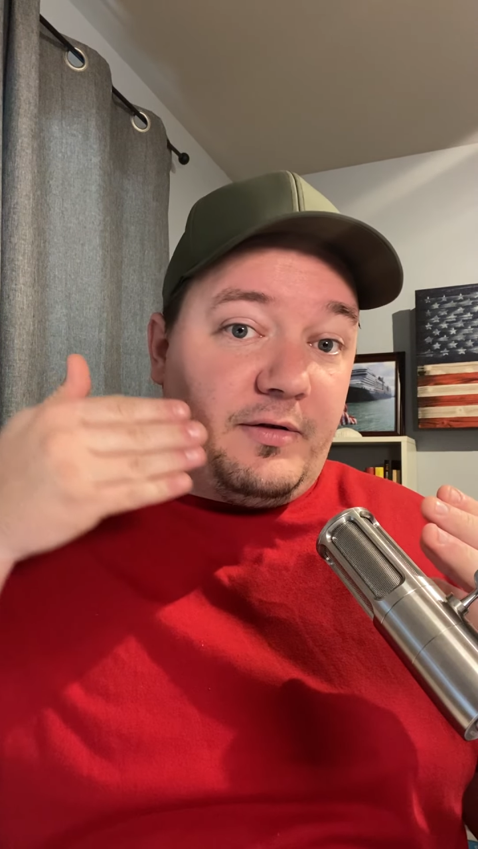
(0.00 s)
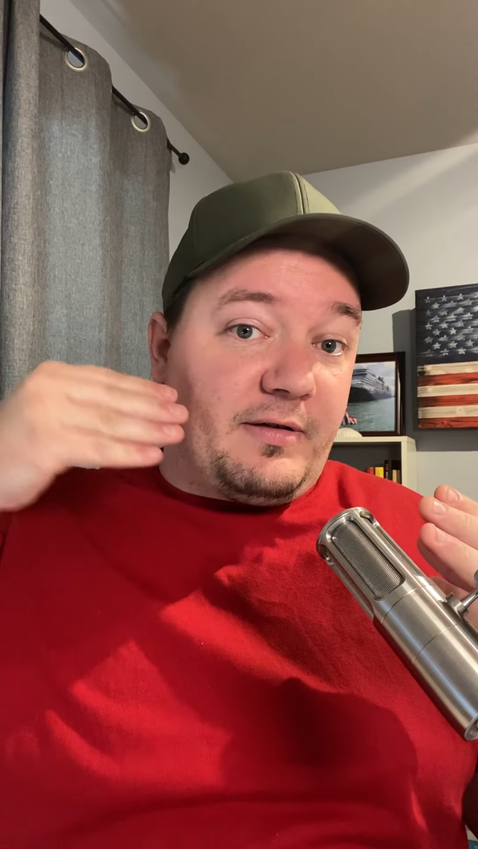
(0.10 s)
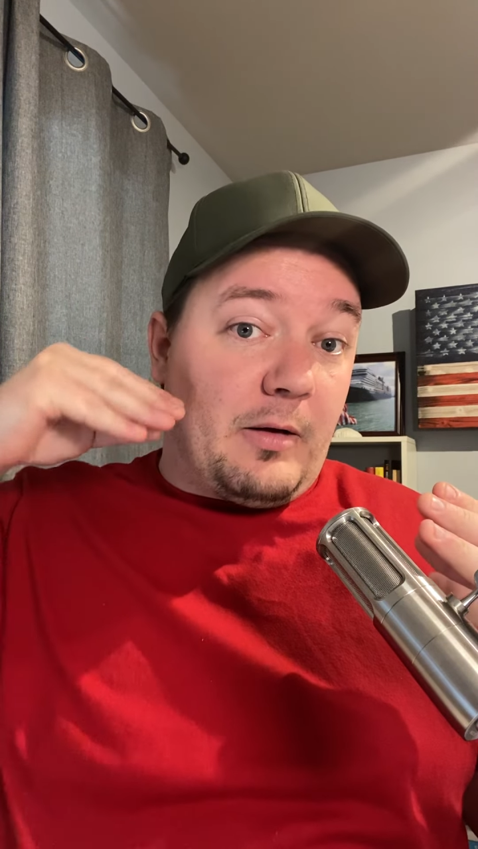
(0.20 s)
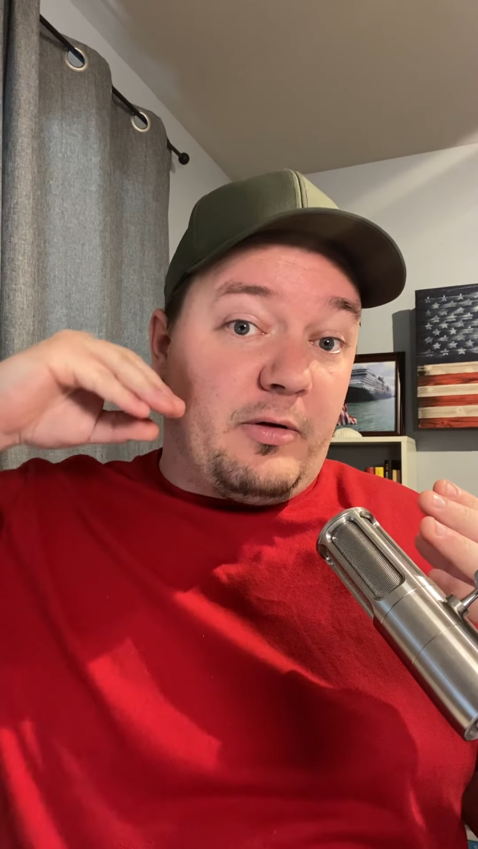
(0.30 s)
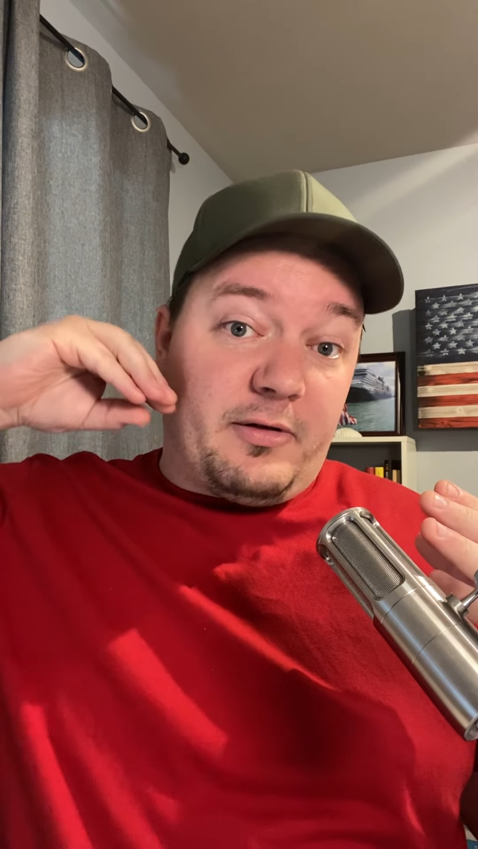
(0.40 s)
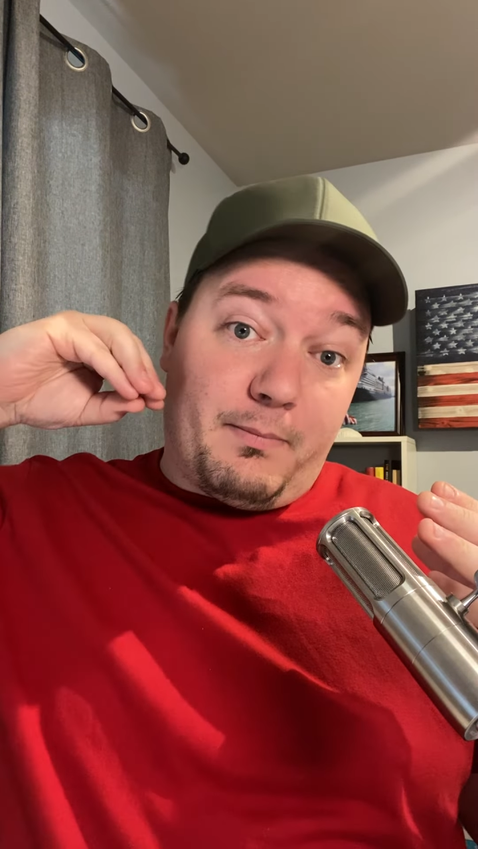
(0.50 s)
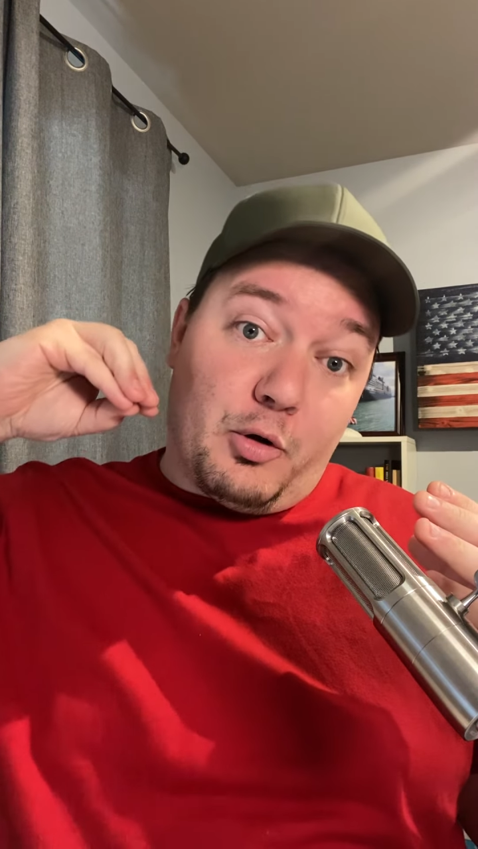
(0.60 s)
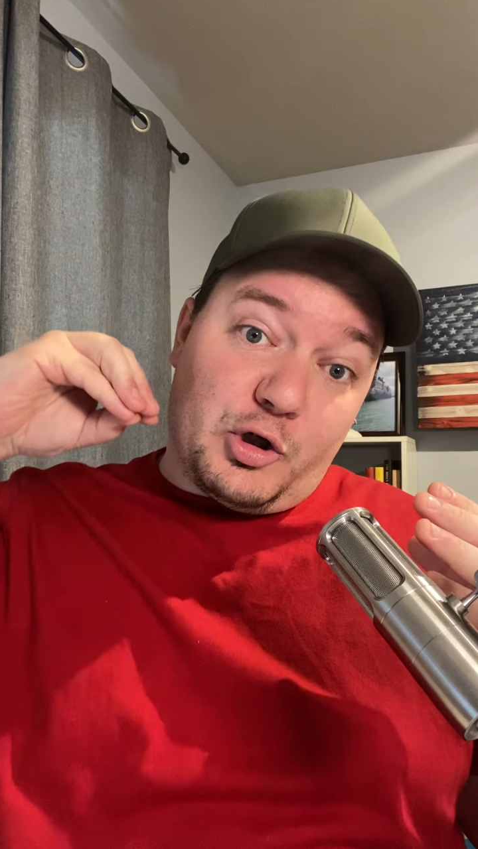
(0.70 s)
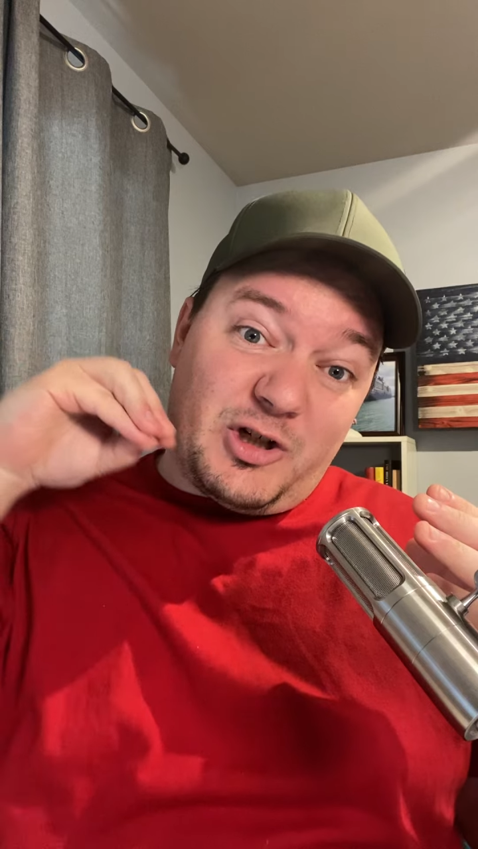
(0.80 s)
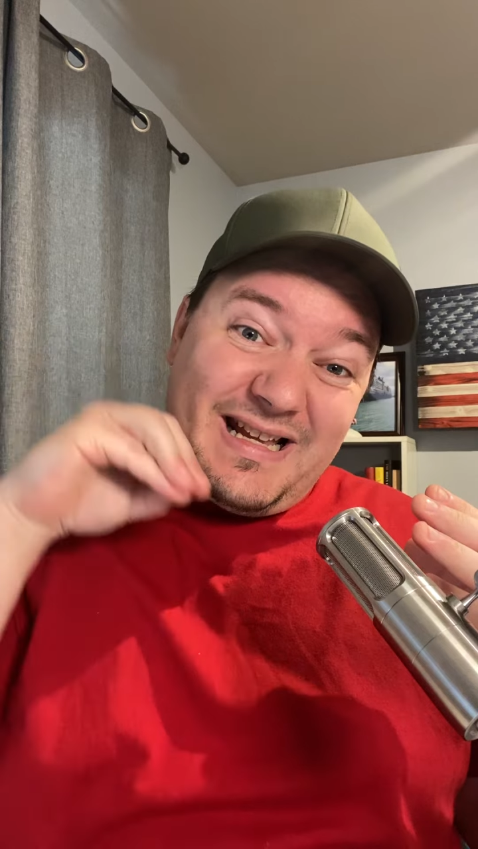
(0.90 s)
sound that's
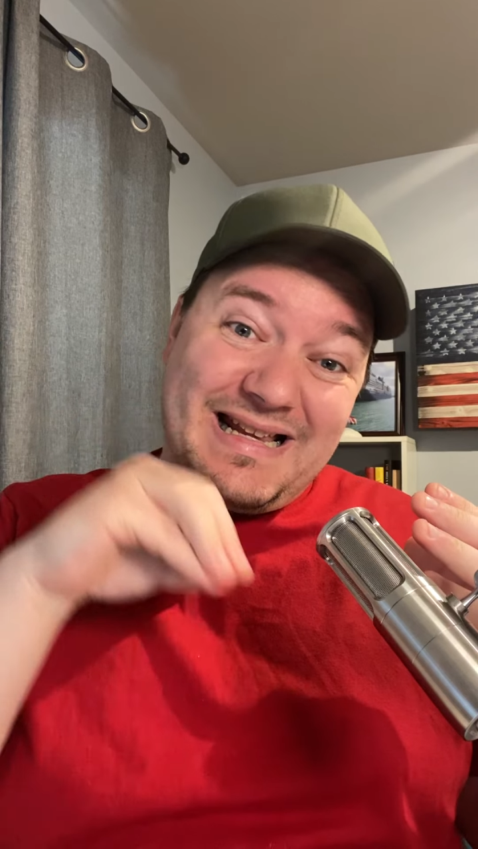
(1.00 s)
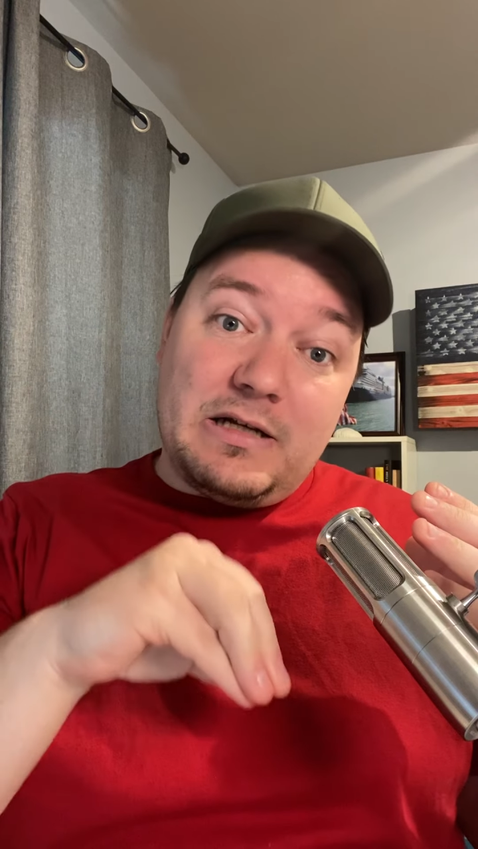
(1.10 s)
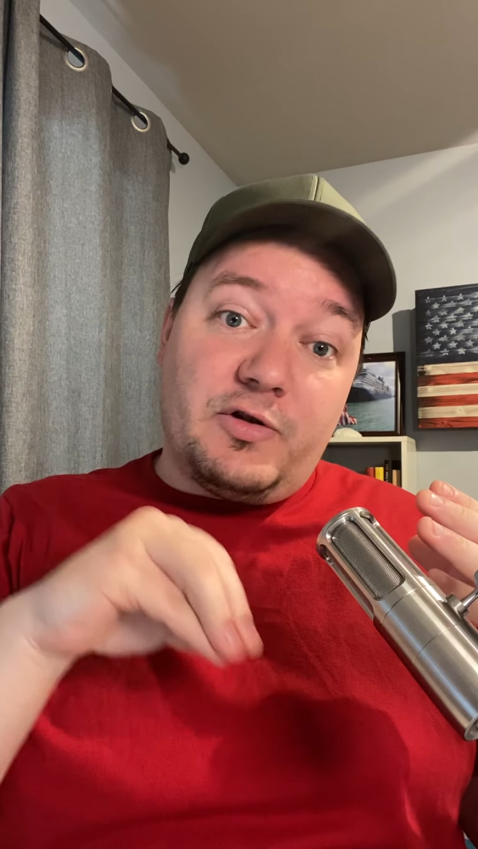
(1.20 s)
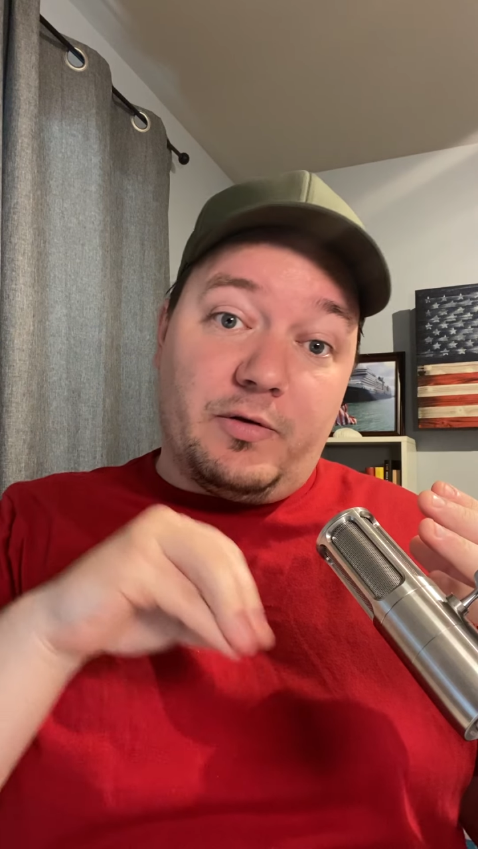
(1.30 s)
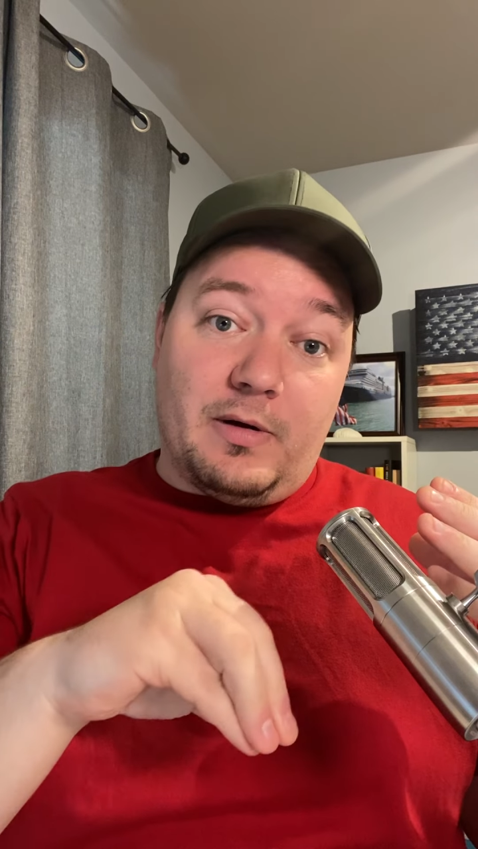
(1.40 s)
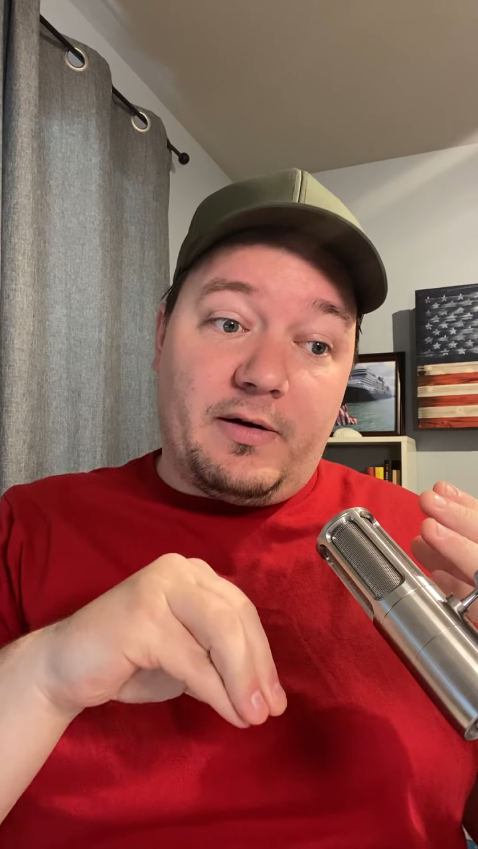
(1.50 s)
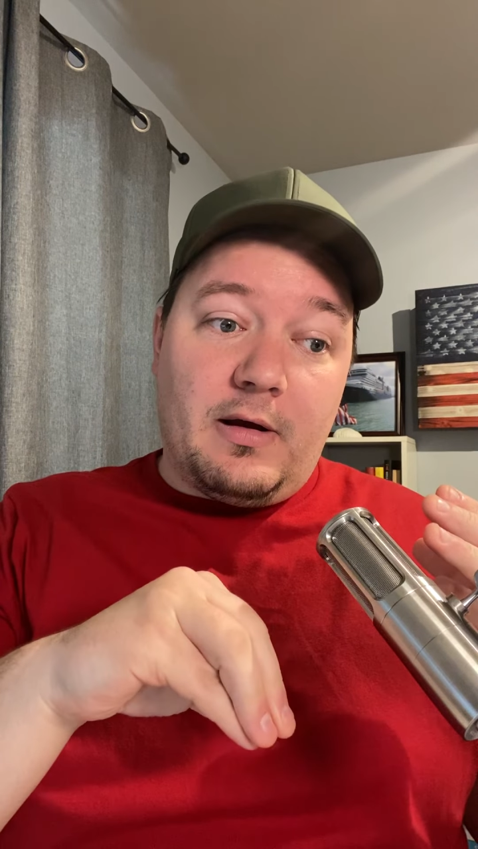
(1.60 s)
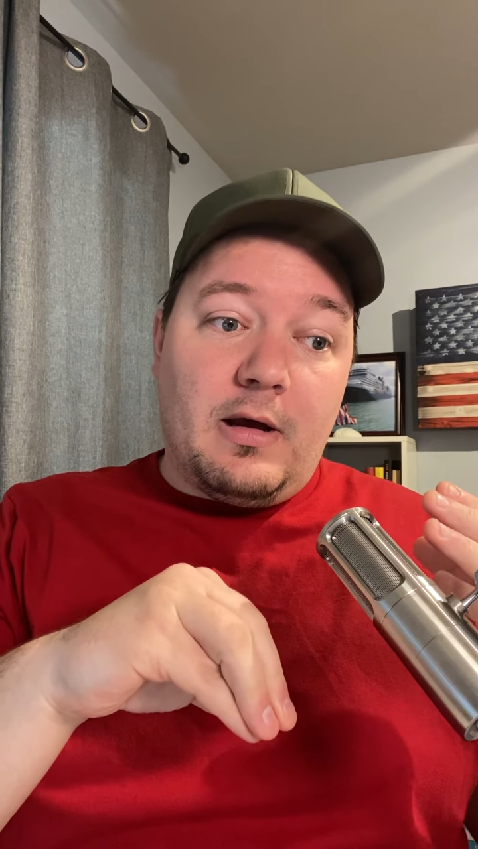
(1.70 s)
pushed into it,